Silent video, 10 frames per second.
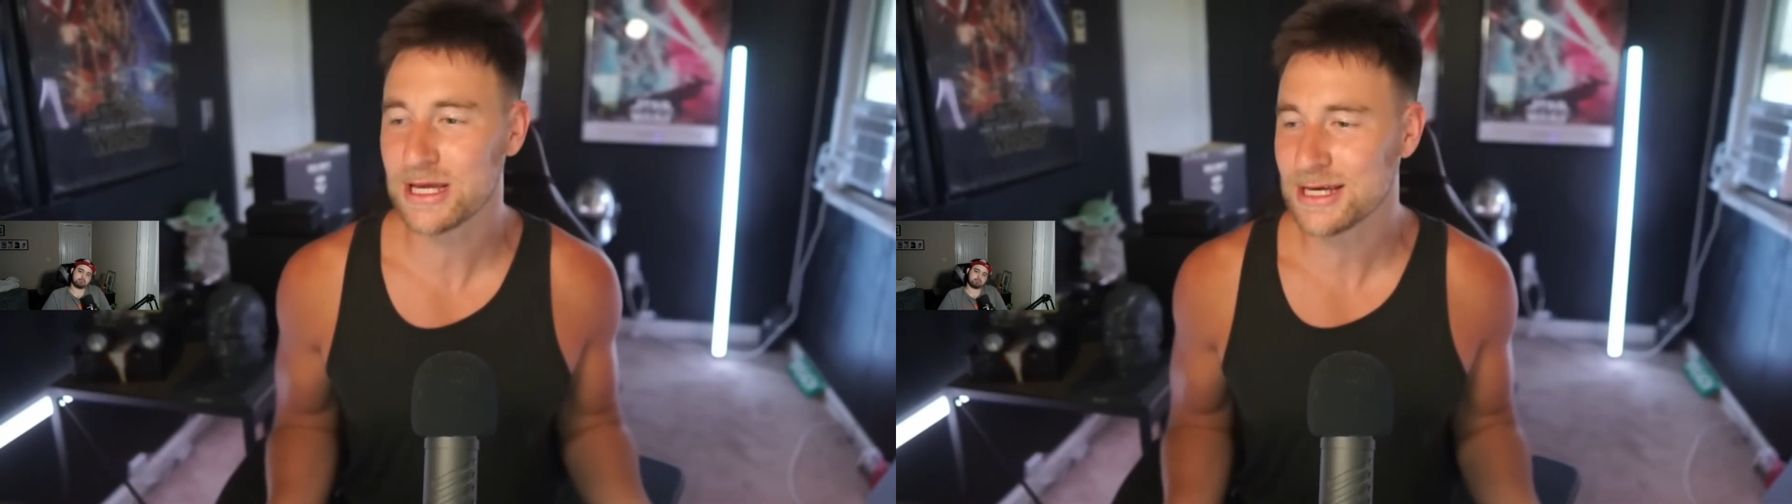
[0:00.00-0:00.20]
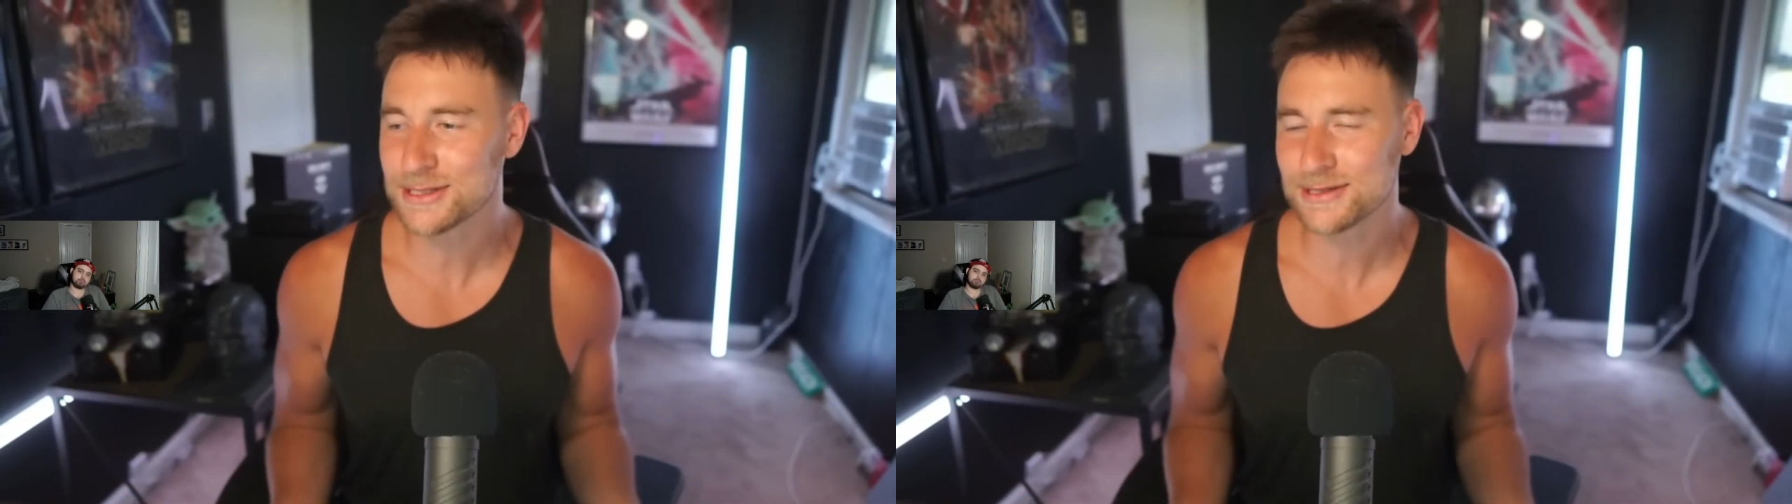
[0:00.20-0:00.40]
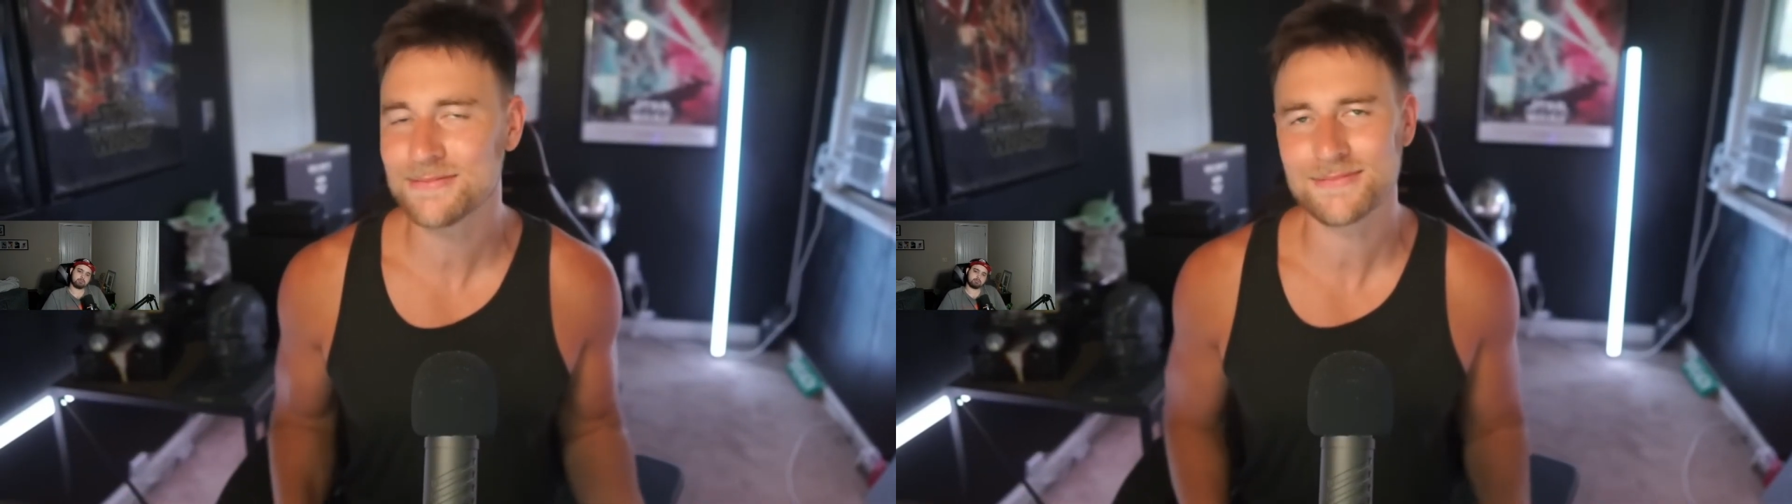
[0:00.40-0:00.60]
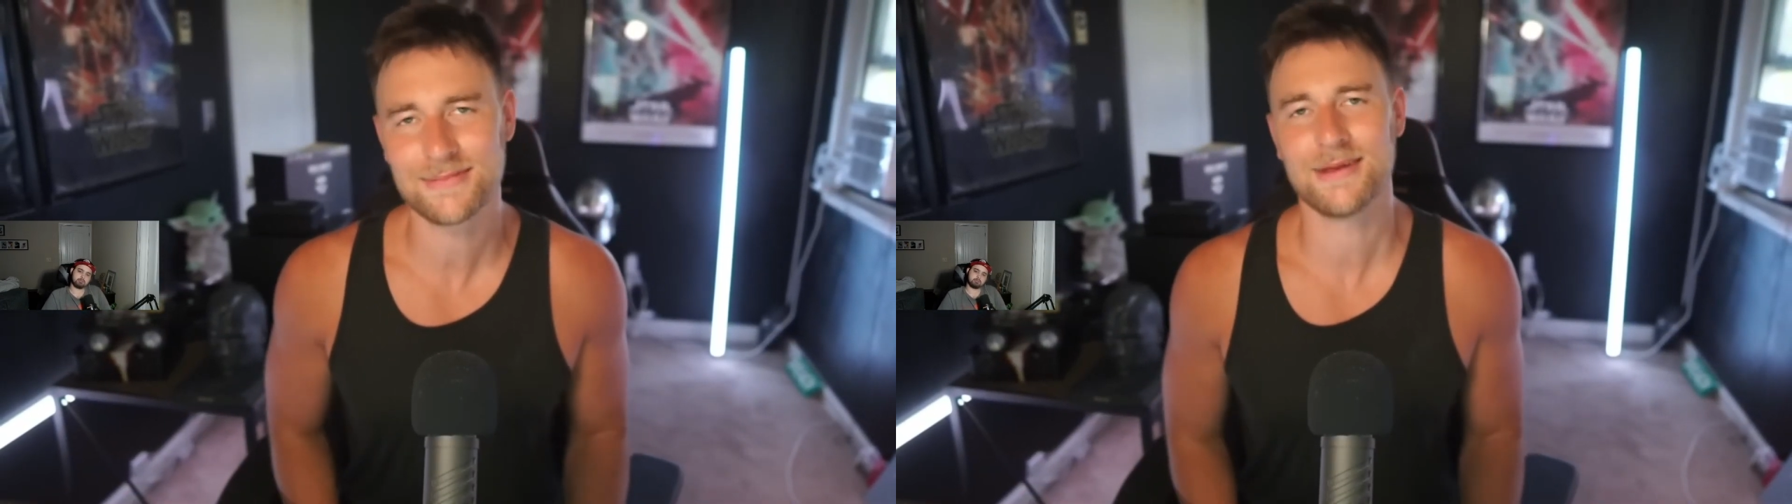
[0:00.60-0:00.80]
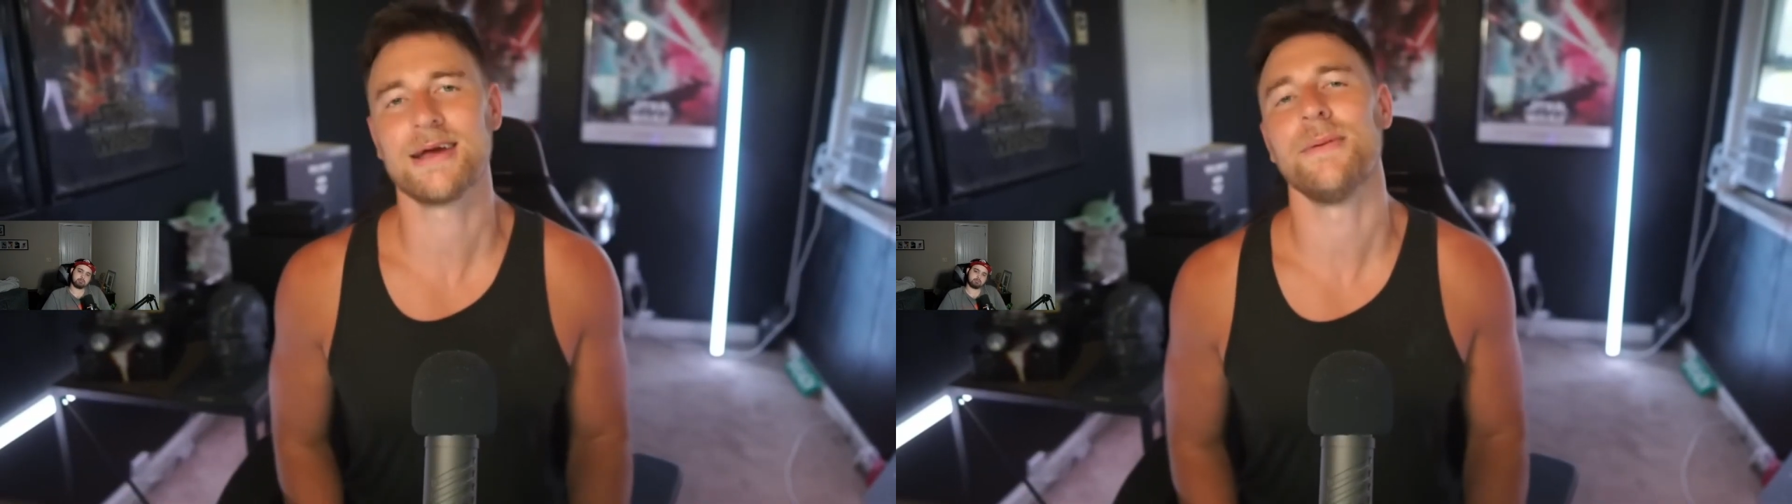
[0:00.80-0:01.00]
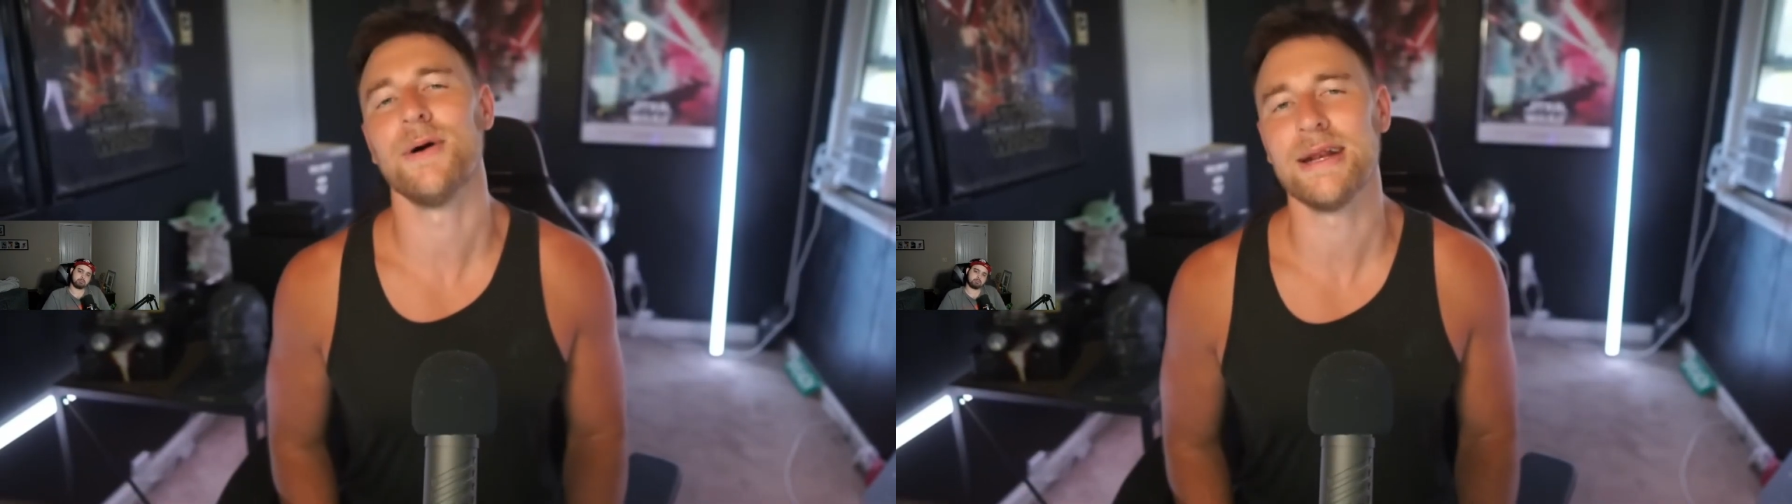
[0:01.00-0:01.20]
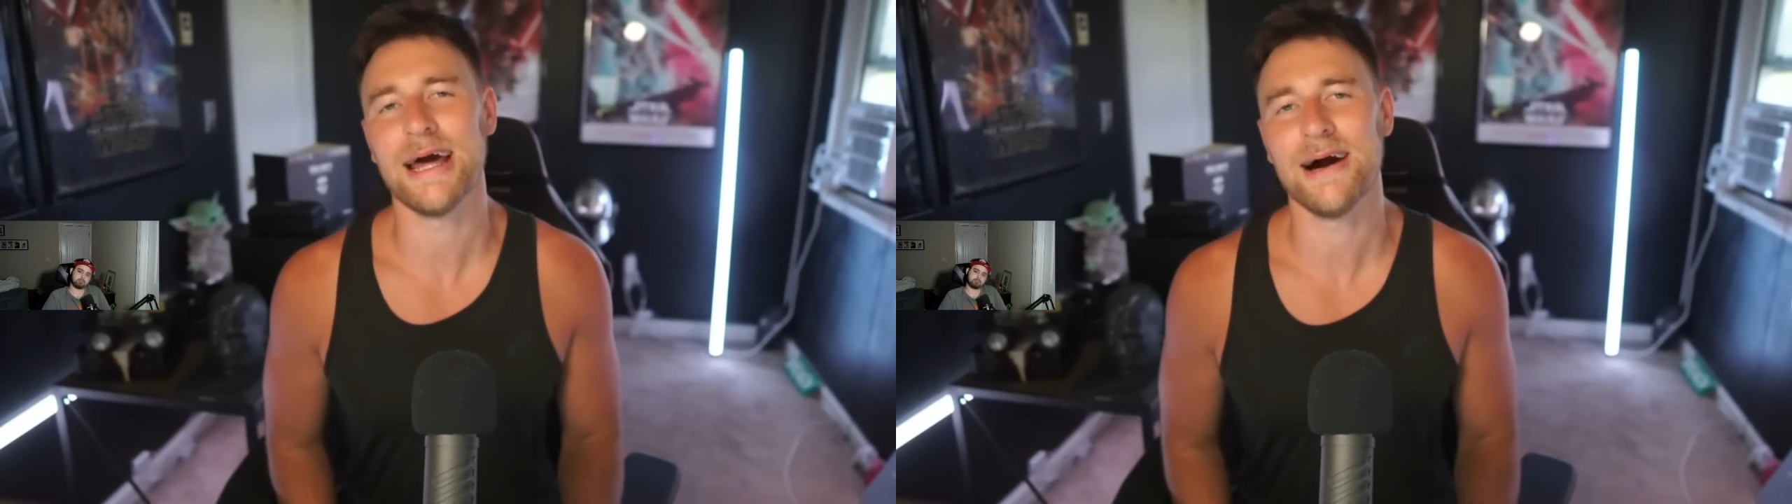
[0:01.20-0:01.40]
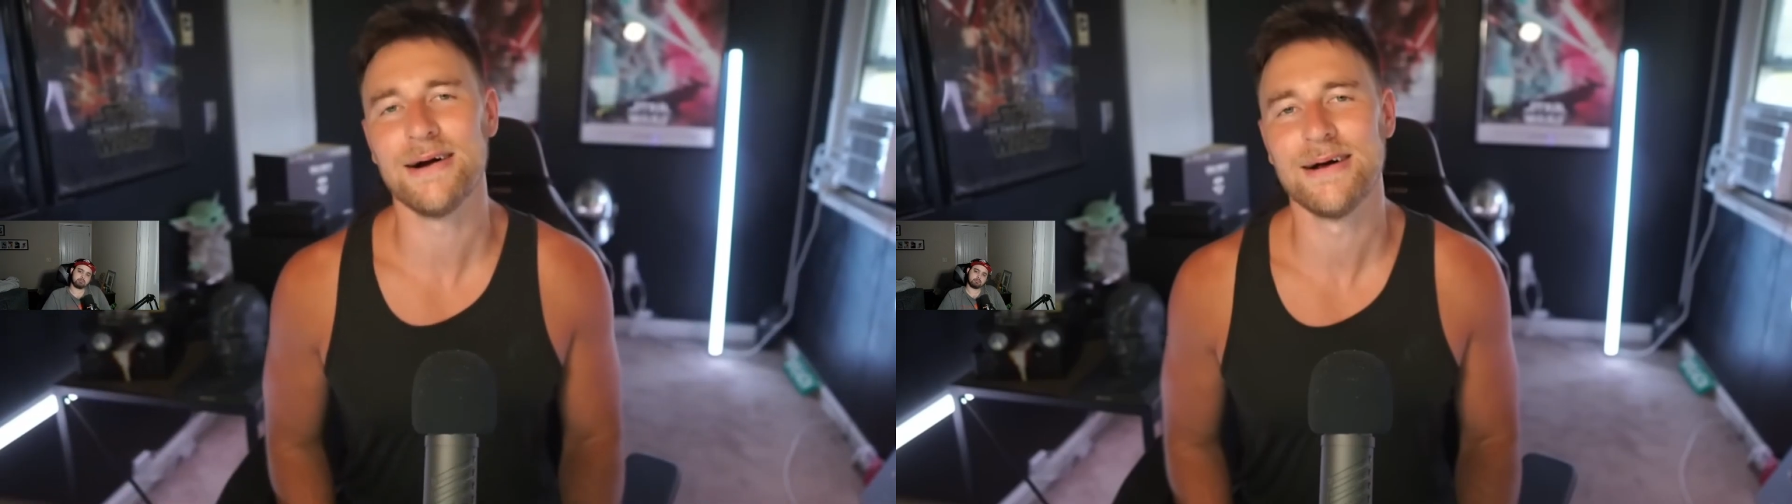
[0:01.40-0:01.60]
is? Come on now.